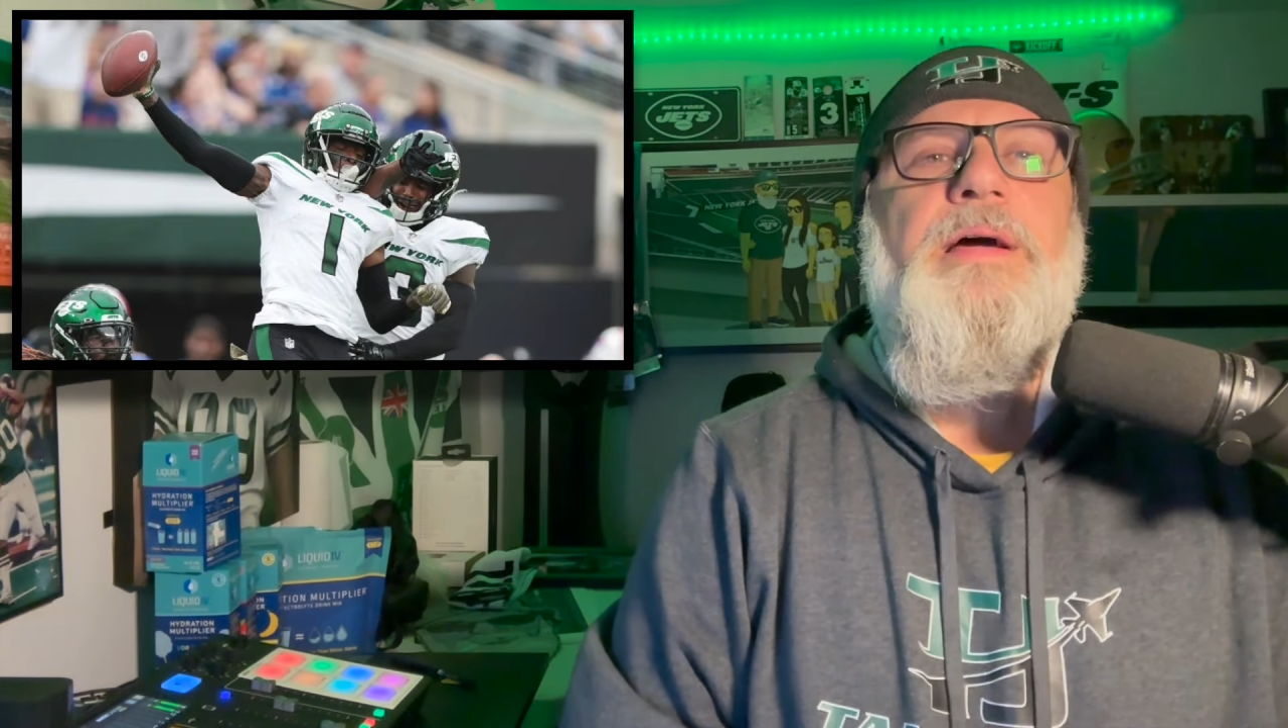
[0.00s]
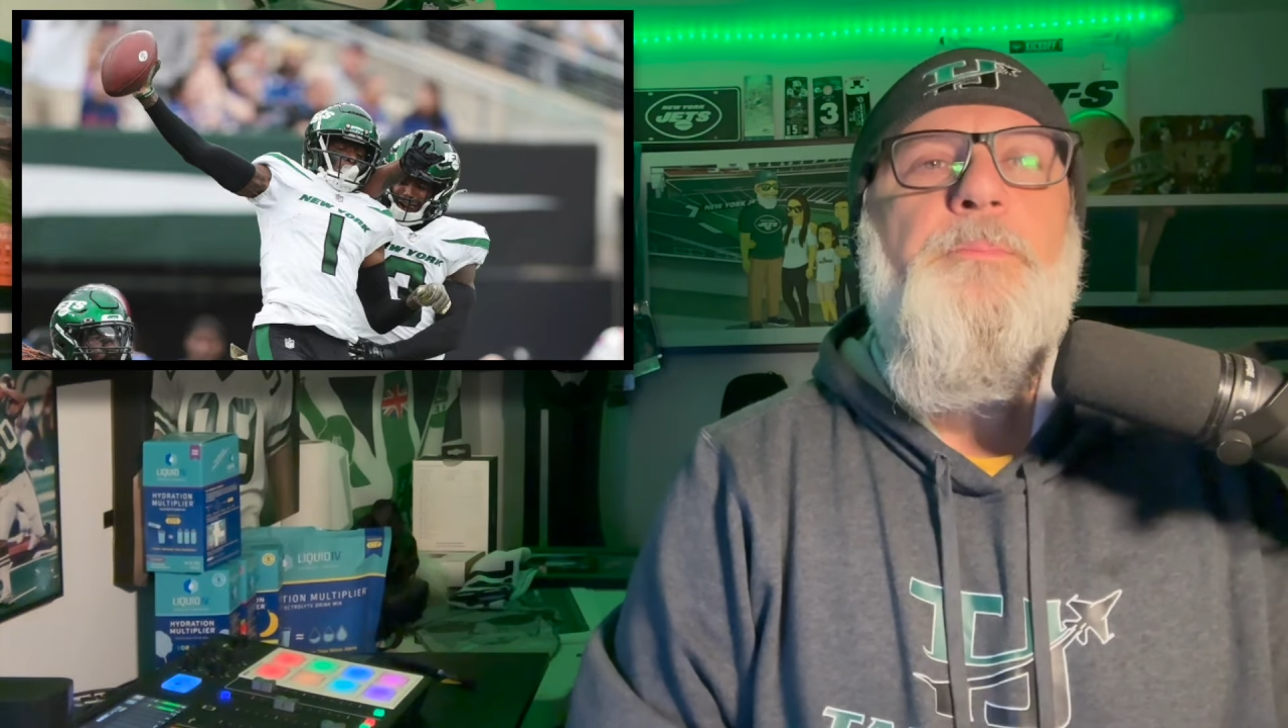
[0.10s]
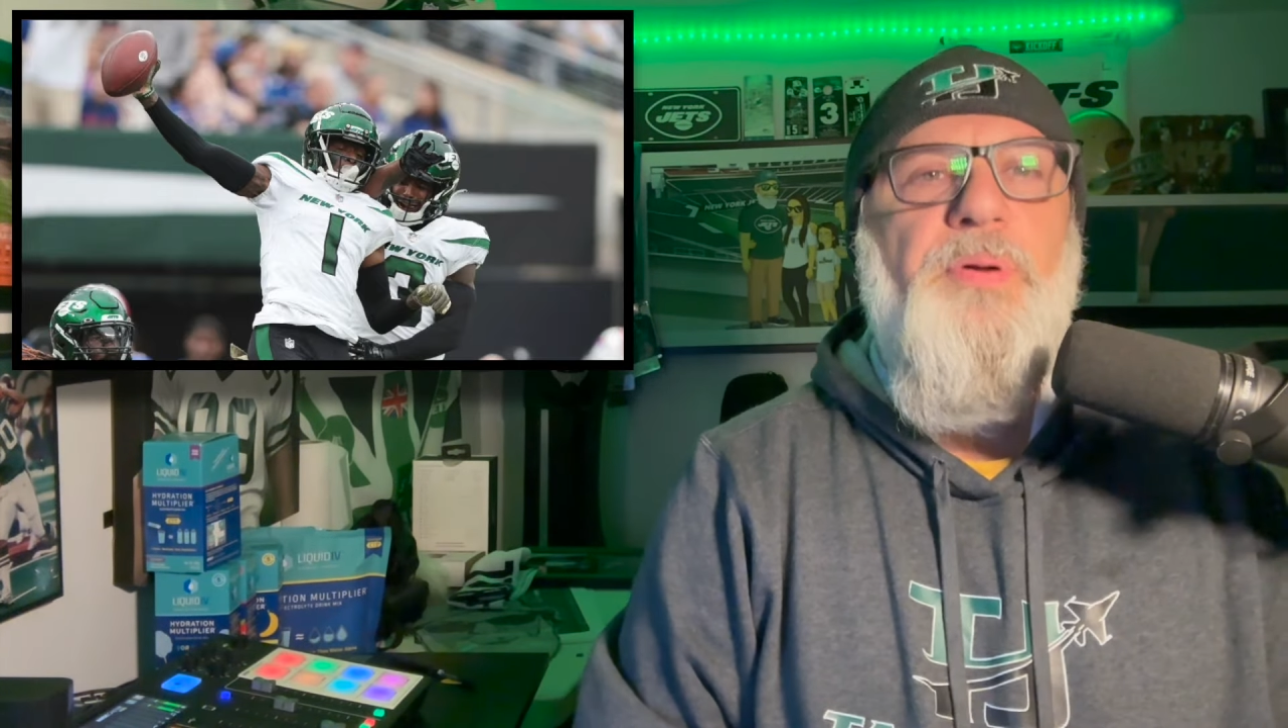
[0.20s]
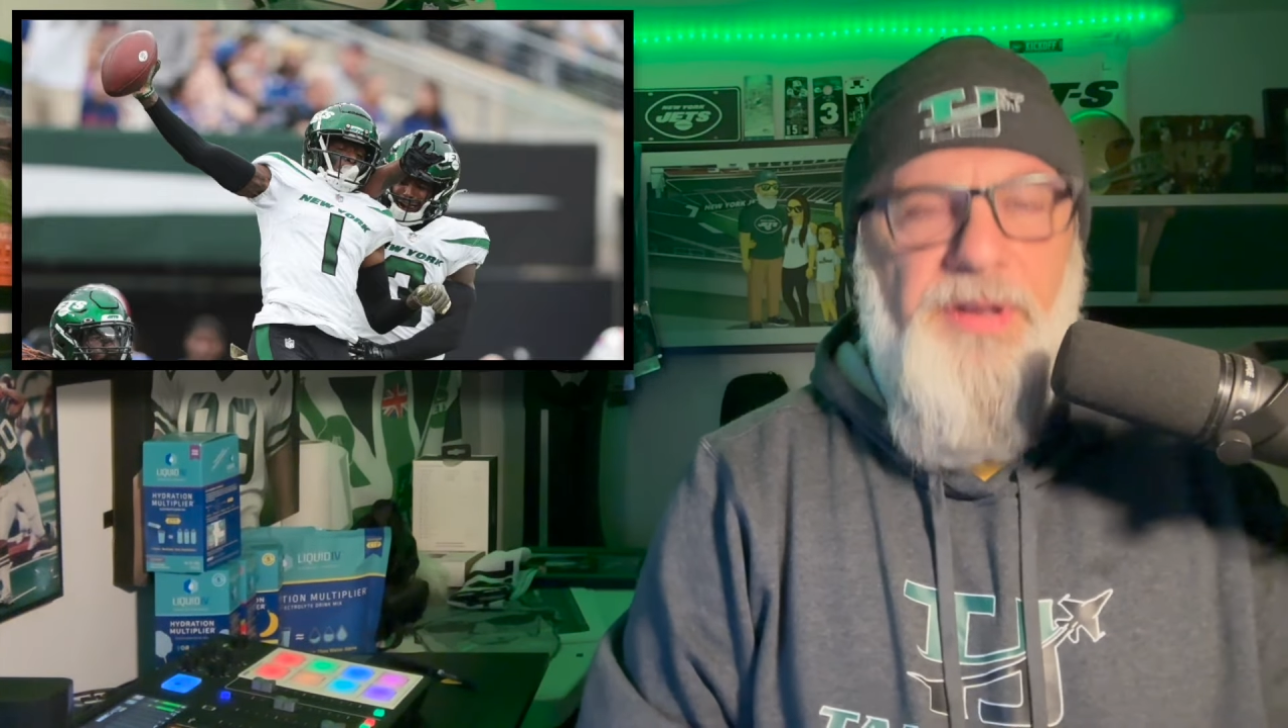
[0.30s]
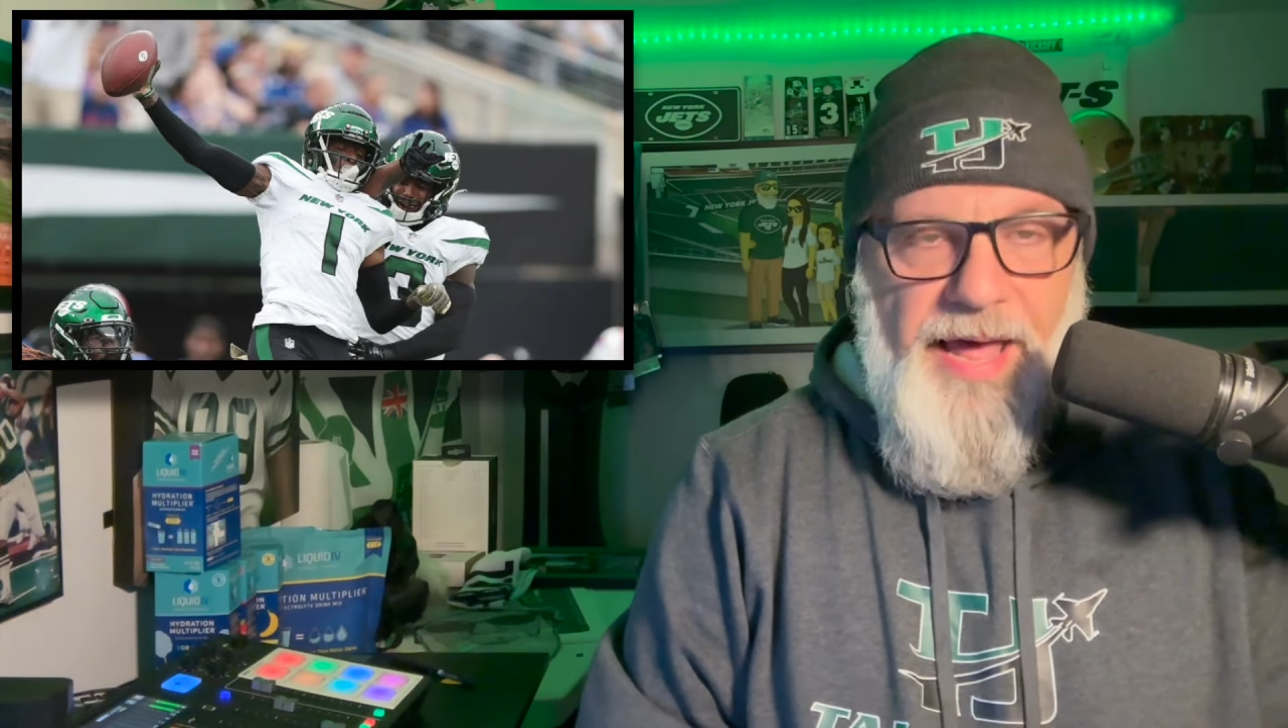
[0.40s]

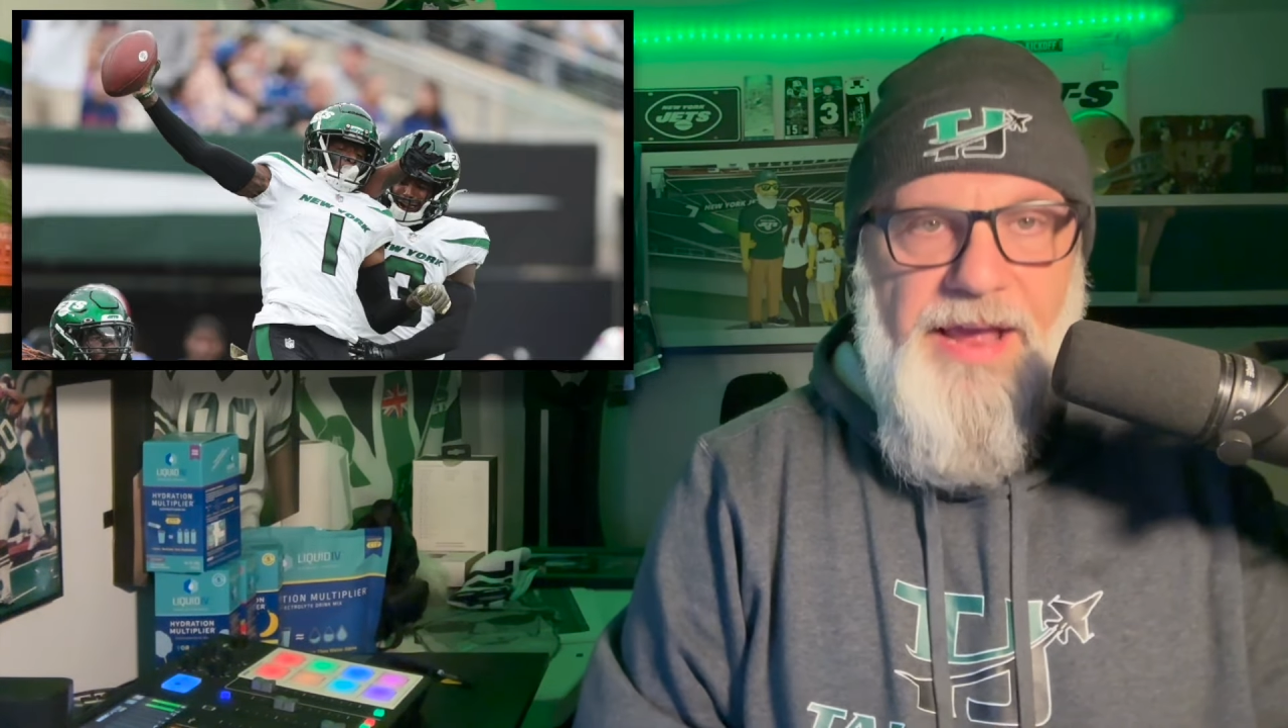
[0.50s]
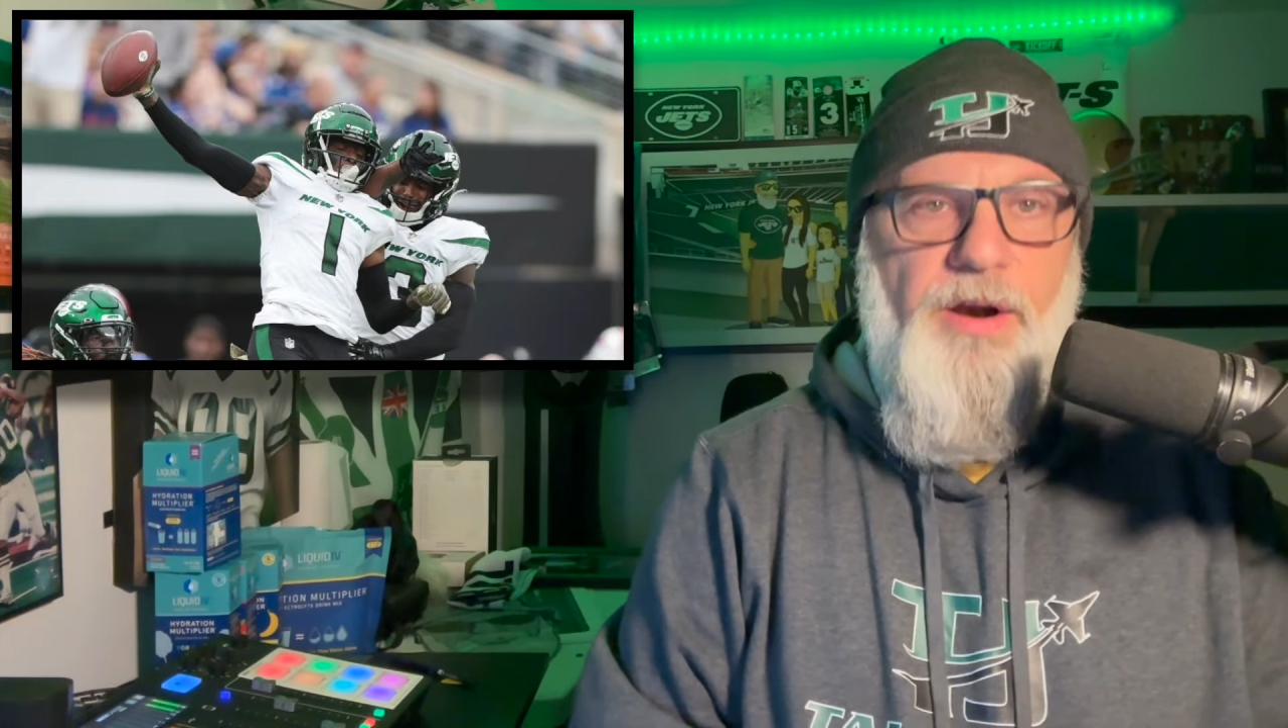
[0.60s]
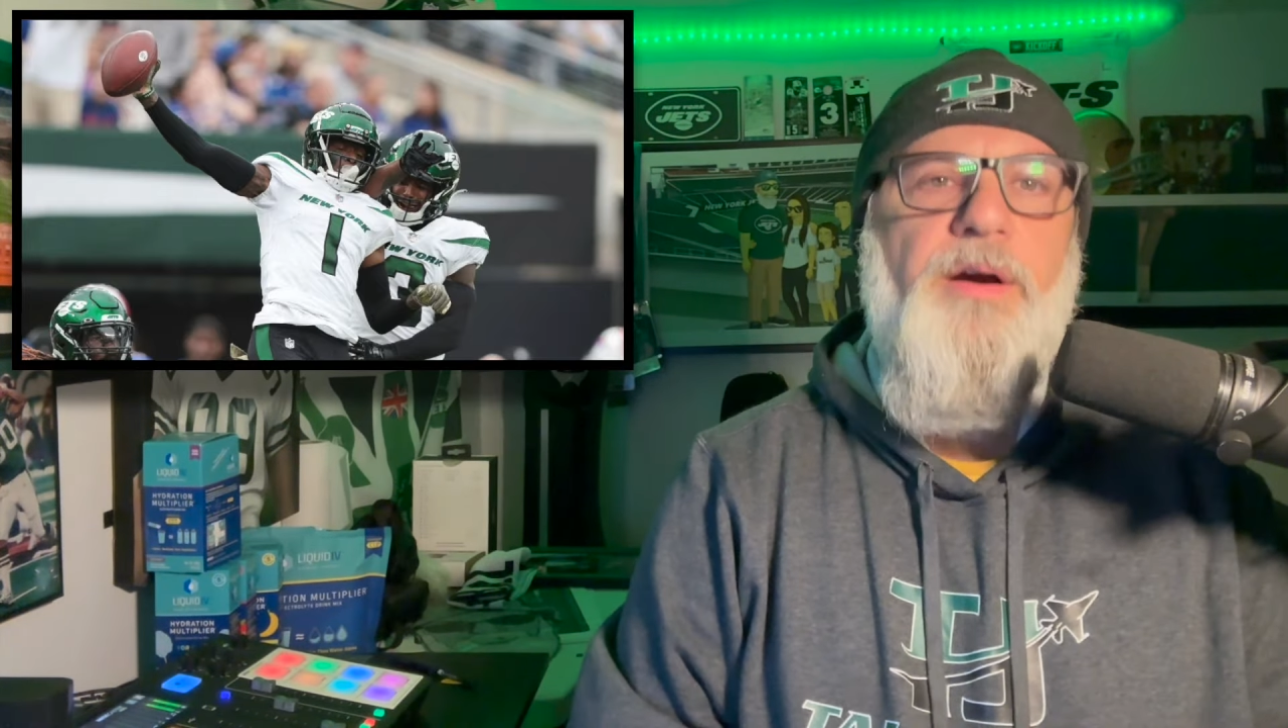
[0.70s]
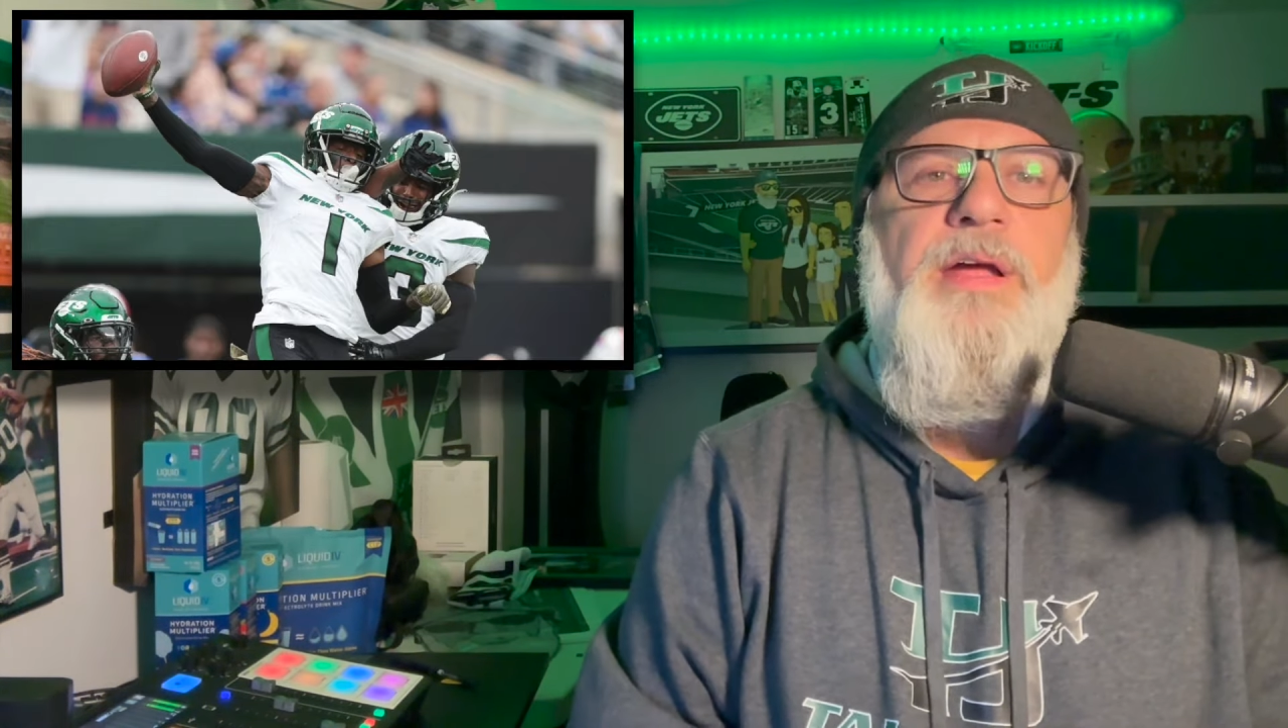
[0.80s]
player